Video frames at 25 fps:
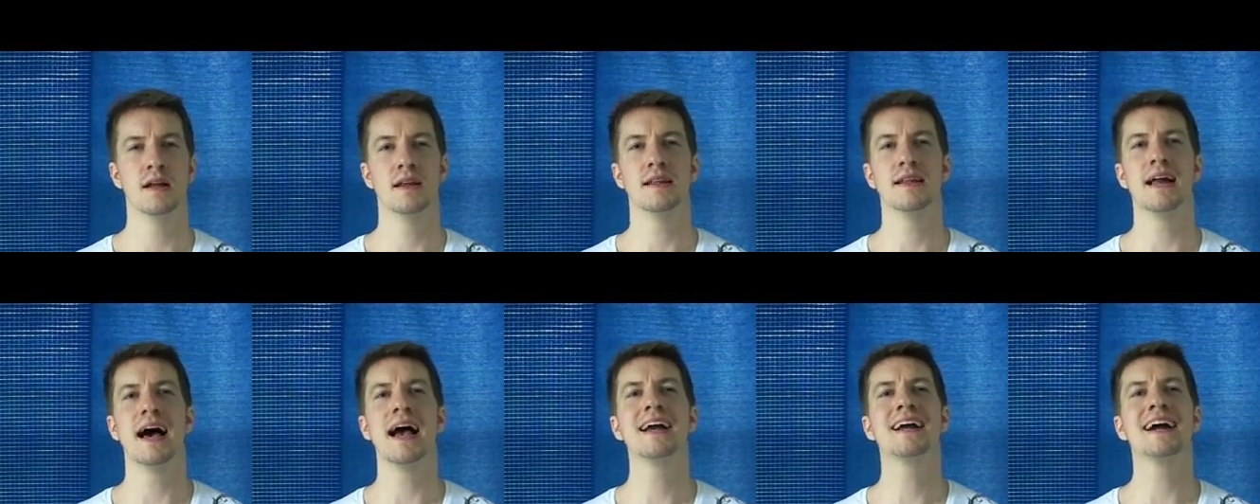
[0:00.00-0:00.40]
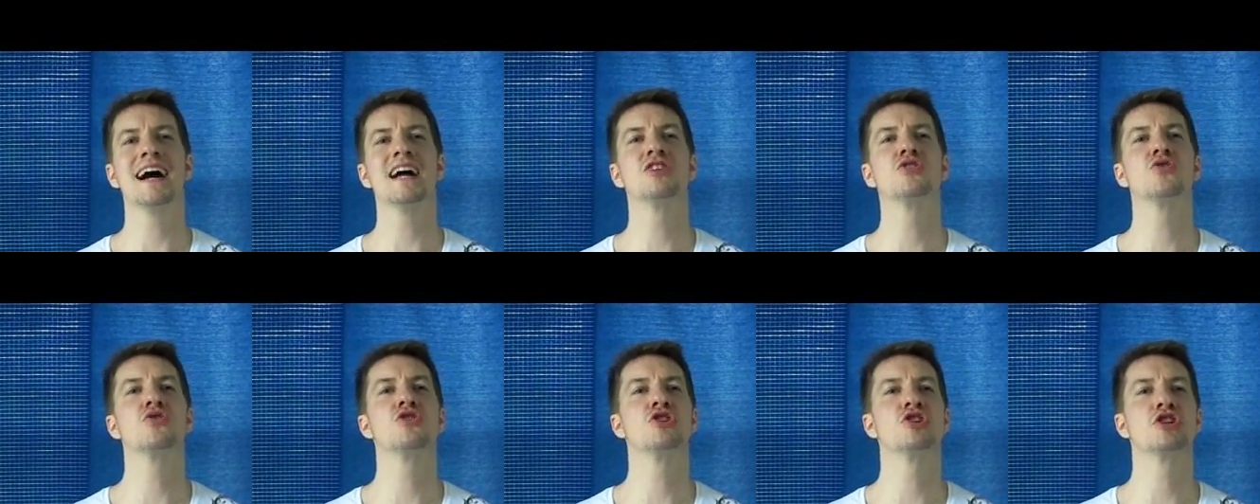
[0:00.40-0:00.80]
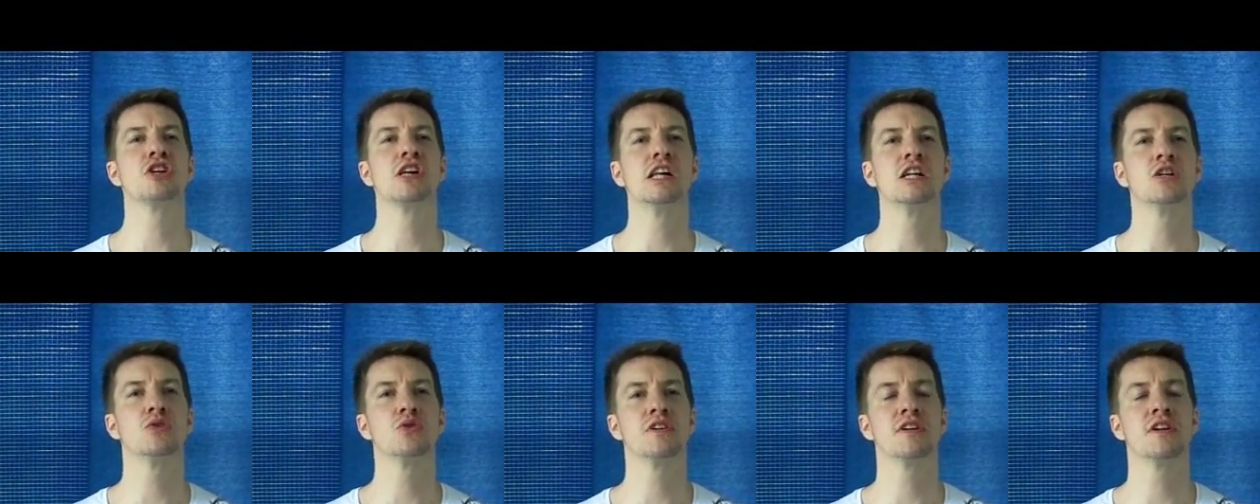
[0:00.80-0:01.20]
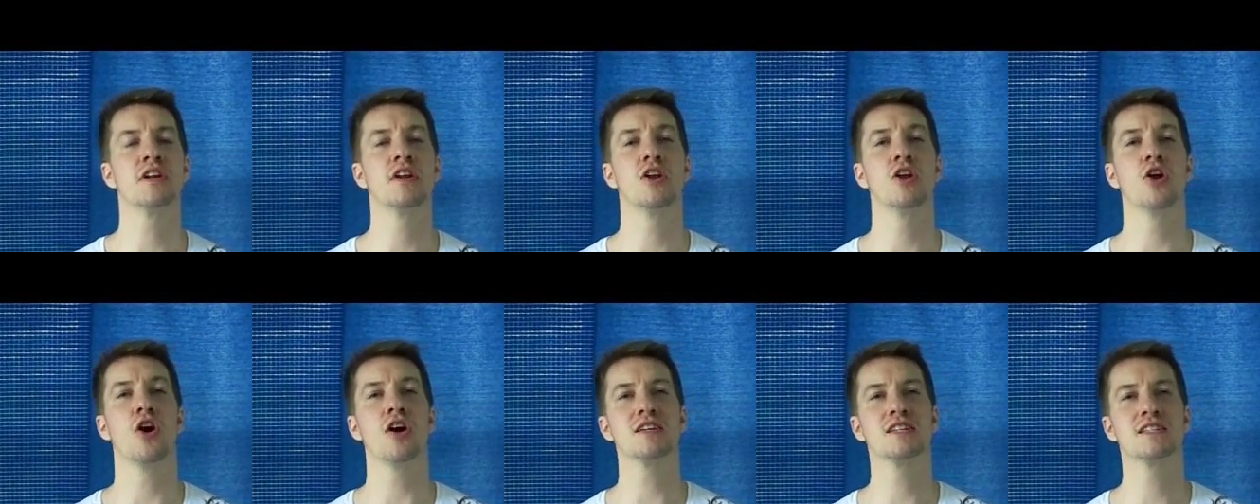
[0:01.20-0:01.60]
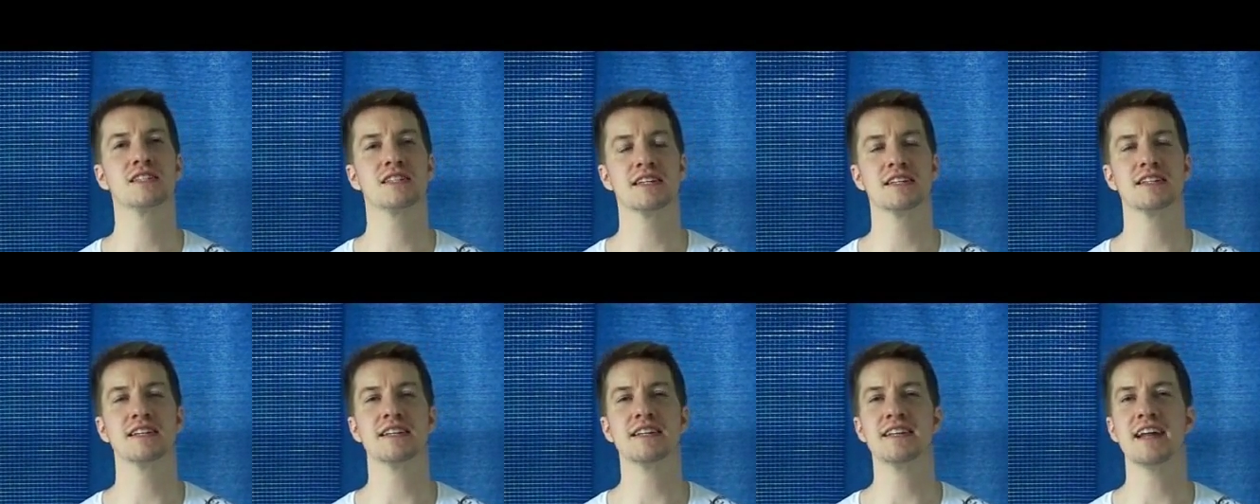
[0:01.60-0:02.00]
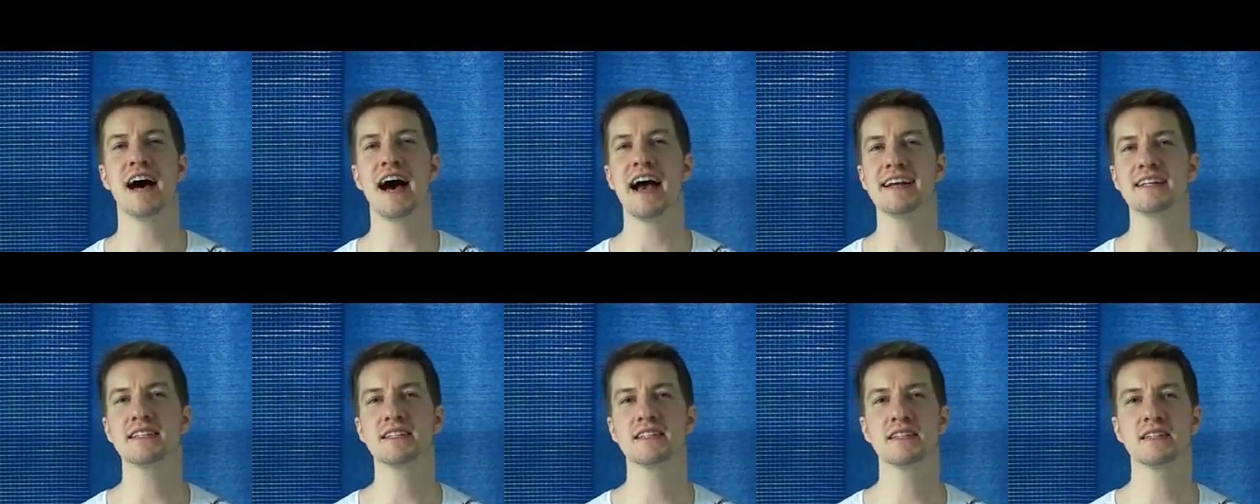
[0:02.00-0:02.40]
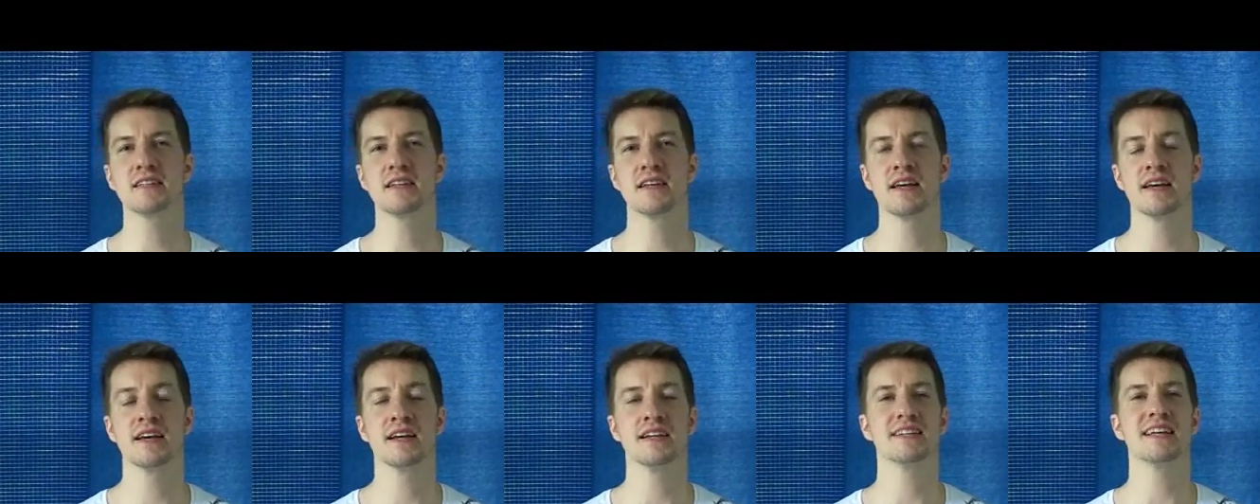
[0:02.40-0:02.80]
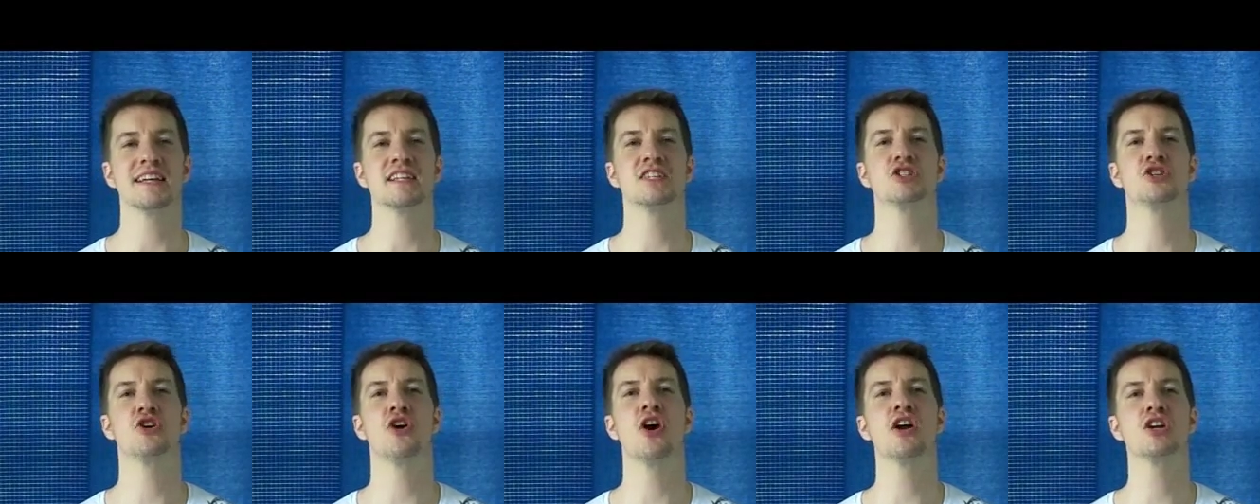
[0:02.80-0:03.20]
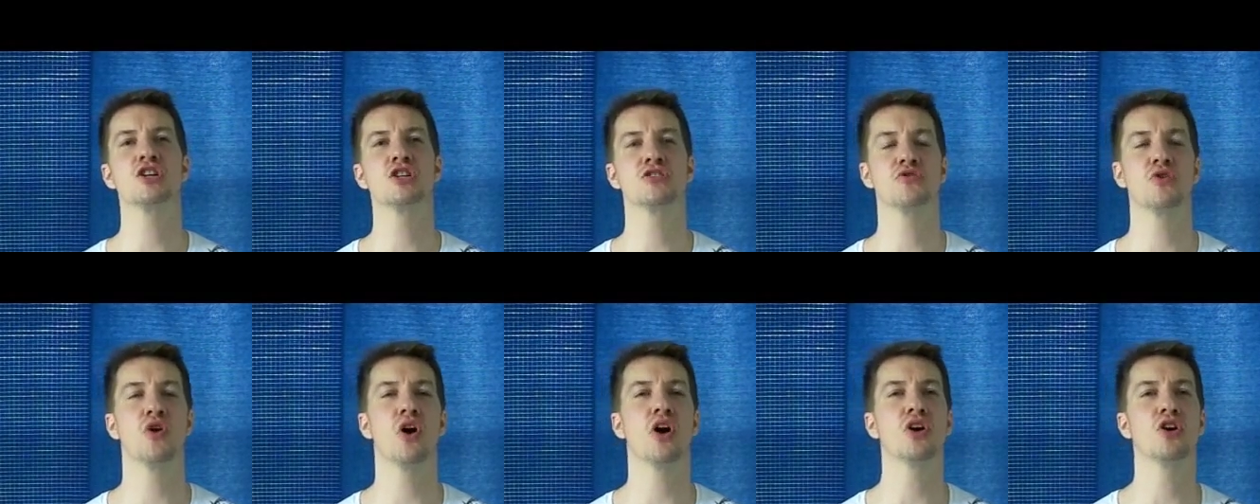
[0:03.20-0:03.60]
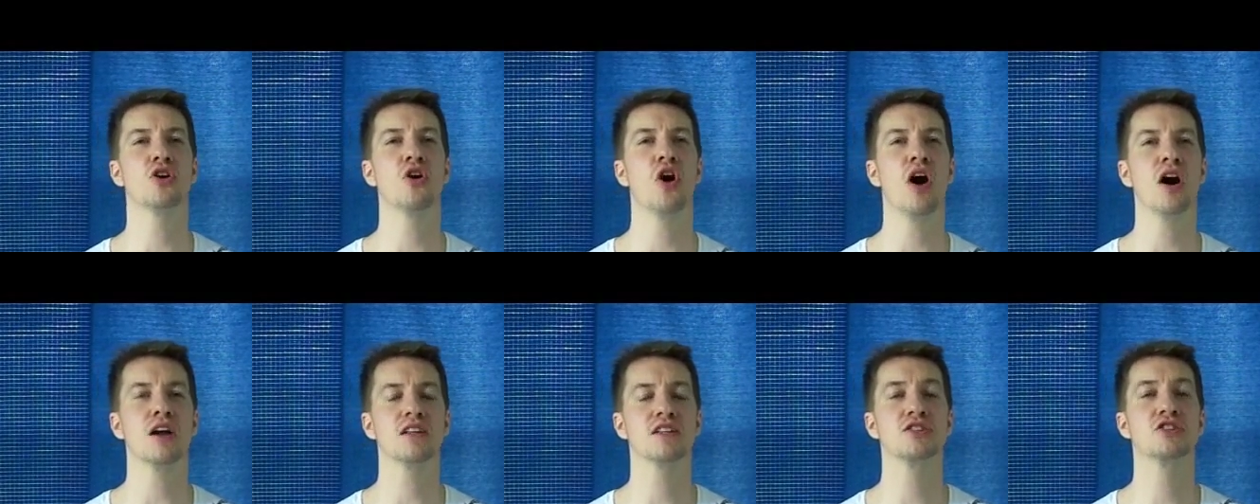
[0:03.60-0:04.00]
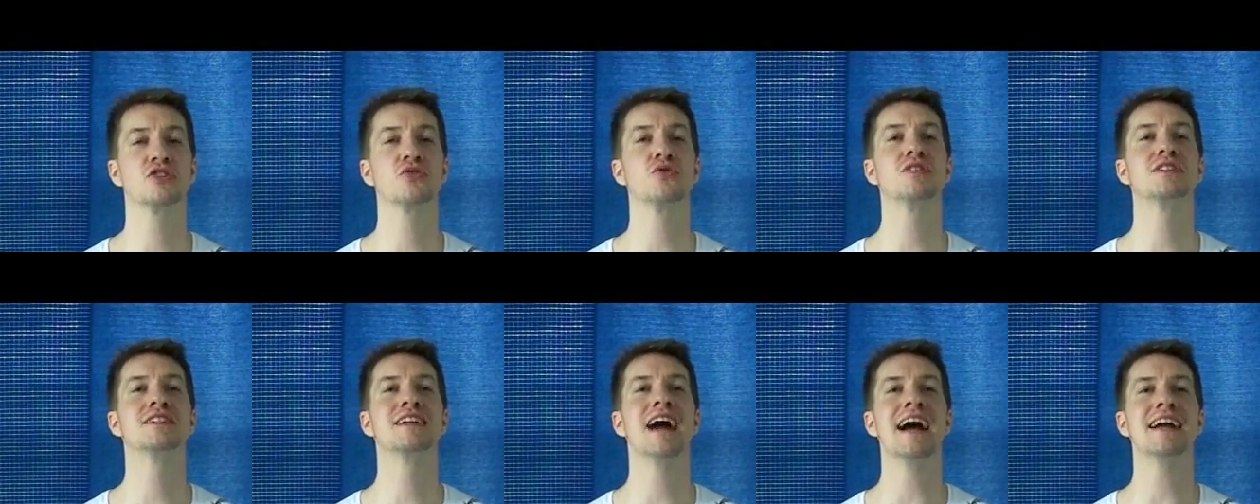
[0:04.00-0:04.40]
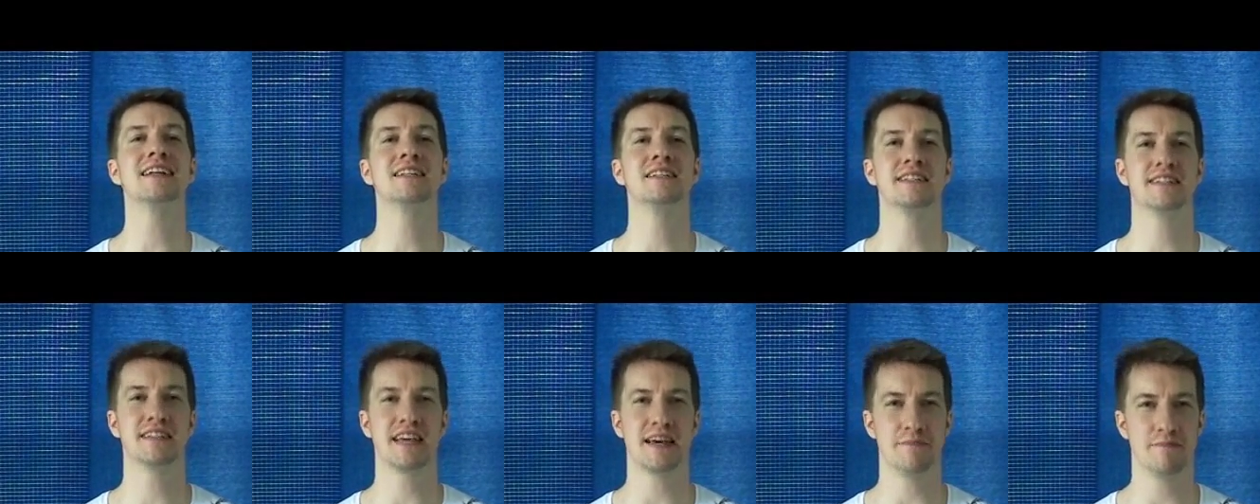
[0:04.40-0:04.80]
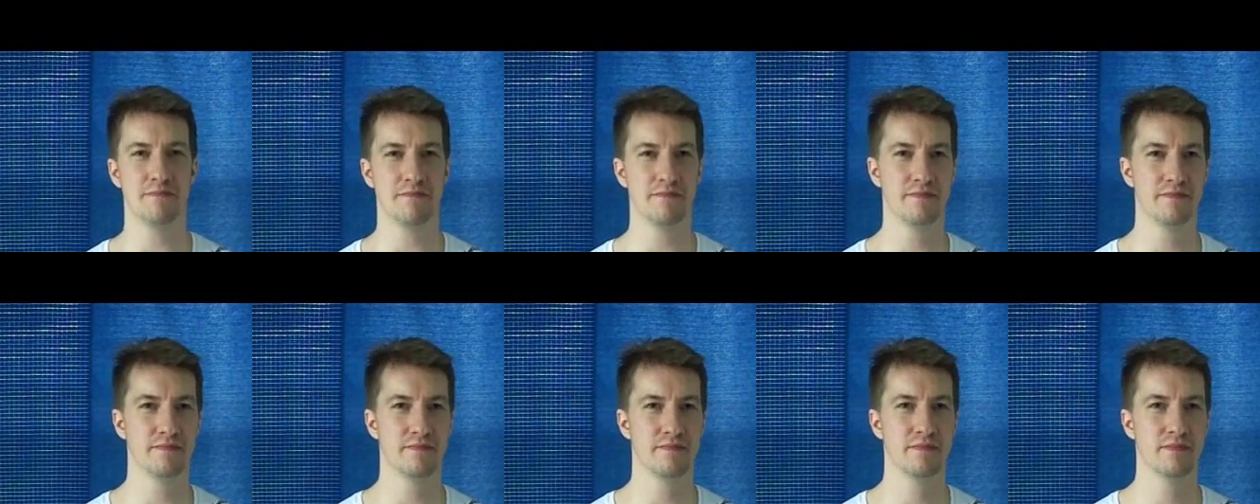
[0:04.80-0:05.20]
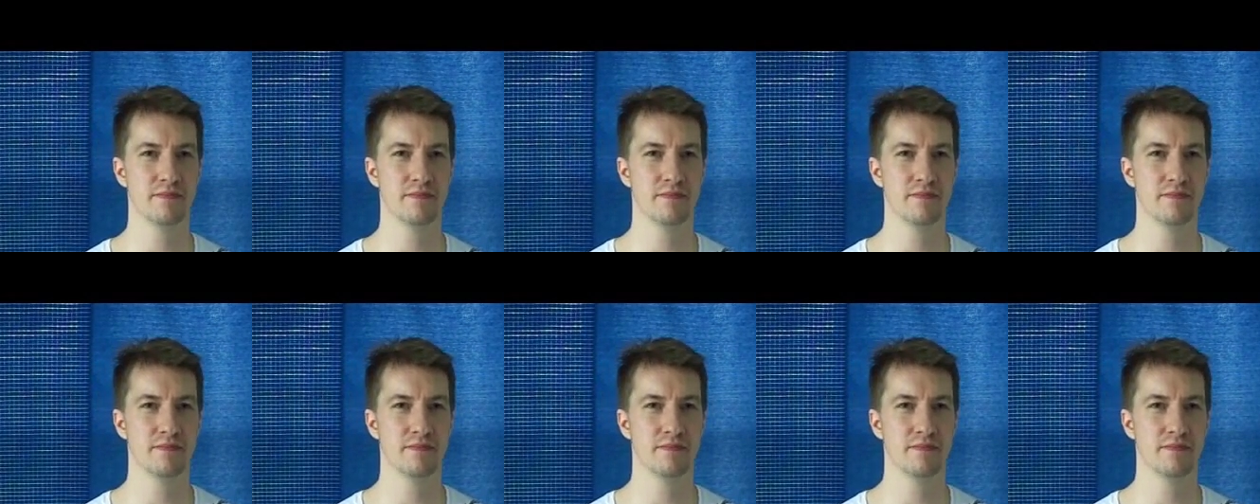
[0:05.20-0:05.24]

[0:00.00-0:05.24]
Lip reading: Like unto children lost in the night, they search for a God to guide them.